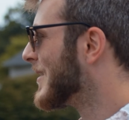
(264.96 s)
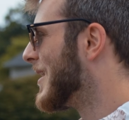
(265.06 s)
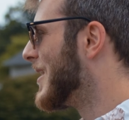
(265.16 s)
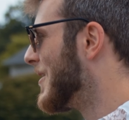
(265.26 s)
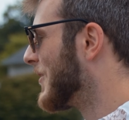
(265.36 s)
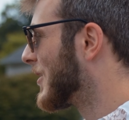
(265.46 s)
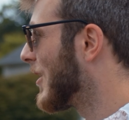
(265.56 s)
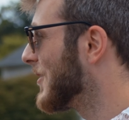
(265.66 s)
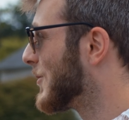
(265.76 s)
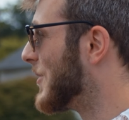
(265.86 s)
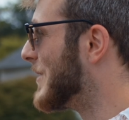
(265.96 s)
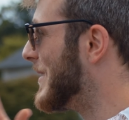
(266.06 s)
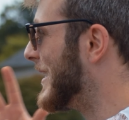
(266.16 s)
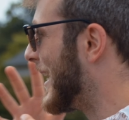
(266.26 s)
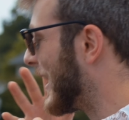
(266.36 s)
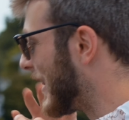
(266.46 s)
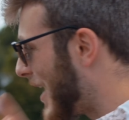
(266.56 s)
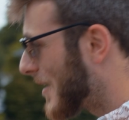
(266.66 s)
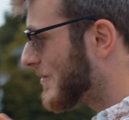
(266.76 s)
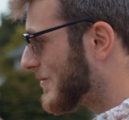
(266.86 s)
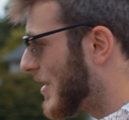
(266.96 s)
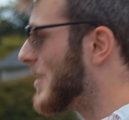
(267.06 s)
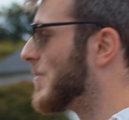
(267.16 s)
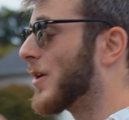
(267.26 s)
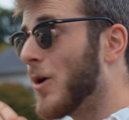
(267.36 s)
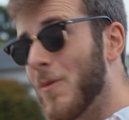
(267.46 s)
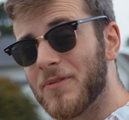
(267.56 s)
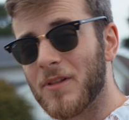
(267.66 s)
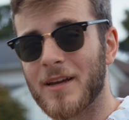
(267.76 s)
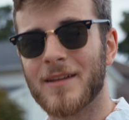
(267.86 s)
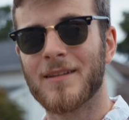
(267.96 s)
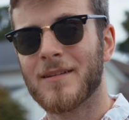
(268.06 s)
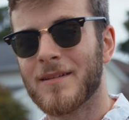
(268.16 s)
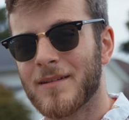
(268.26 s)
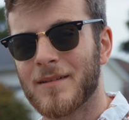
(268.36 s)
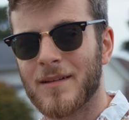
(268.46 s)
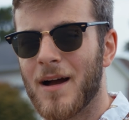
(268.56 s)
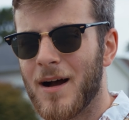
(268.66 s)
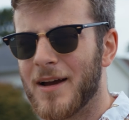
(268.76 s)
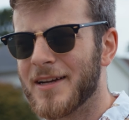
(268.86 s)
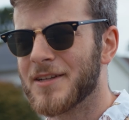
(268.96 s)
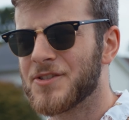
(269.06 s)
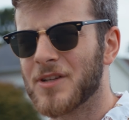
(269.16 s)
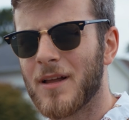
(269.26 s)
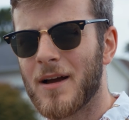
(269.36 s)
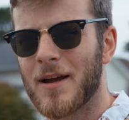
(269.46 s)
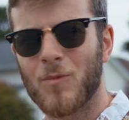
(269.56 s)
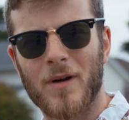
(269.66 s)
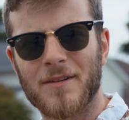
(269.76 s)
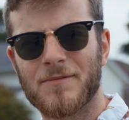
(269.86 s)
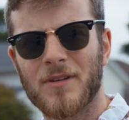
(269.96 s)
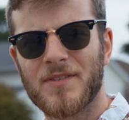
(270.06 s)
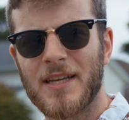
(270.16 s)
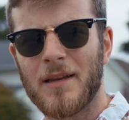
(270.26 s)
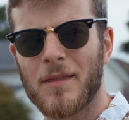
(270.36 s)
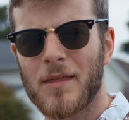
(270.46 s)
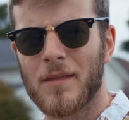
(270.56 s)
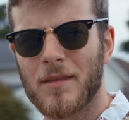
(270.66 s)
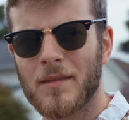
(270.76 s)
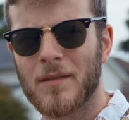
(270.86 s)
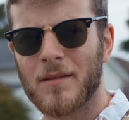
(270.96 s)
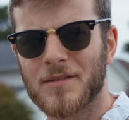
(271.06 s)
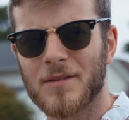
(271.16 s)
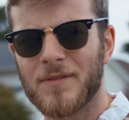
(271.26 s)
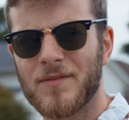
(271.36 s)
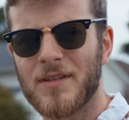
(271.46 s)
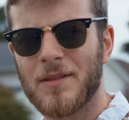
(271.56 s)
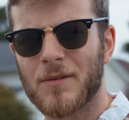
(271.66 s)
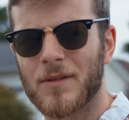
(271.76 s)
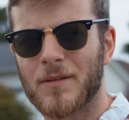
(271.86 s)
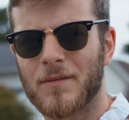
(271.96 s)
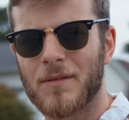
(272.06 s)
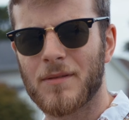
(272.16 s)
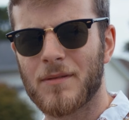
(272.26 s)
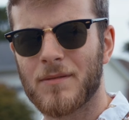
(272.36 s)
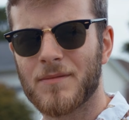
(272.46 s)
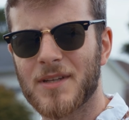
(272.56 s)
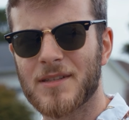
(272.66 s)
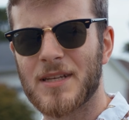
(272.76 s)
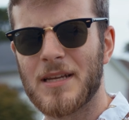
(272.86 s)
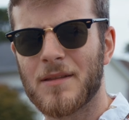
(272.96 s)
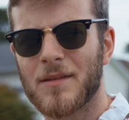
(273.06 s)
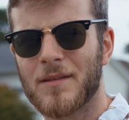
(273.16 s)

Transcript: The car is going to be a lot of fun, but hopefully it is July, what, 15th? Is it the 15th or the 16th?